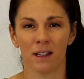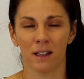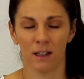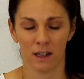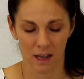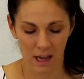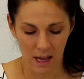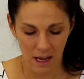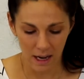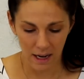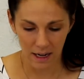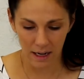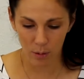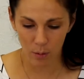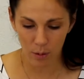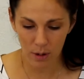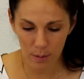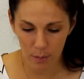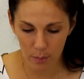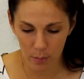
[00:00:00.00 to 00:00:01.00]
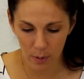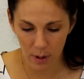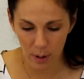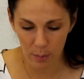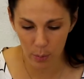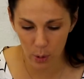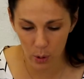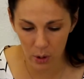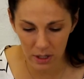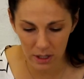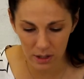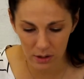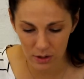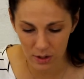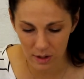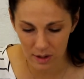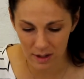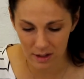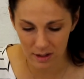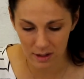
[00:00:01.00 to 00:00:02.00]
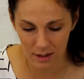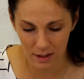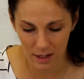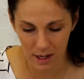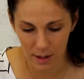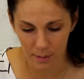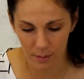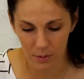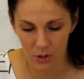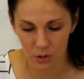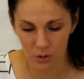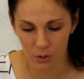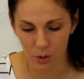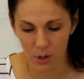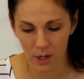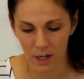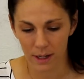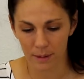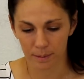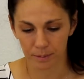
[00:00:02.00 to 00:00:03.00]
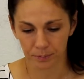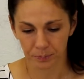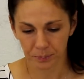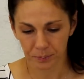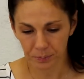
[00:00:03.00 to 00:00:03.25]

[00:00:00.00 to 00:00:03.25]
And and I want to point you to this um, story